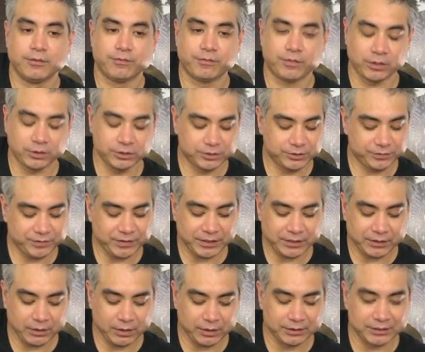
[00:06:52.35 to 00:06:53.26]
first
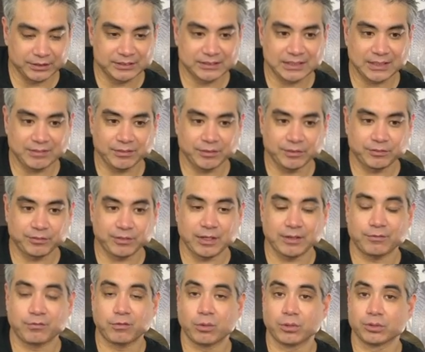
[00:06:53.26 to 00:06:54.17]
finger on the 7th
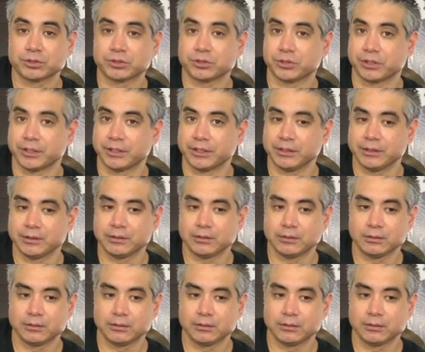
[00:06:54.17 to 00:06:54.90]
fret 4th string,